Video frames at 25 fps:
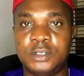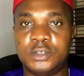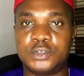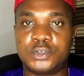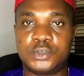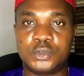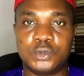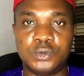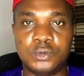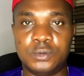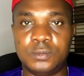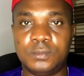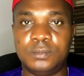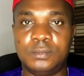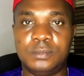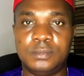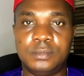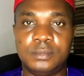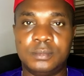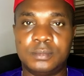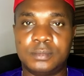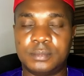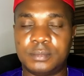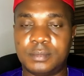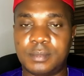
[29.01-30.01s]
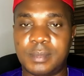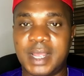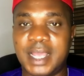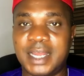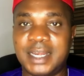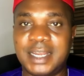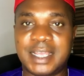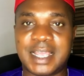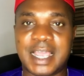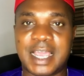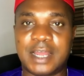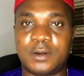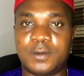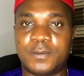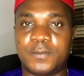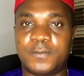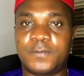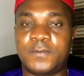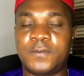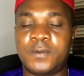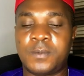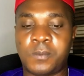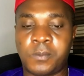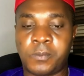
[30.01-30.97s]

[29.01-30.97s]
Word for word: Zoom, any kind of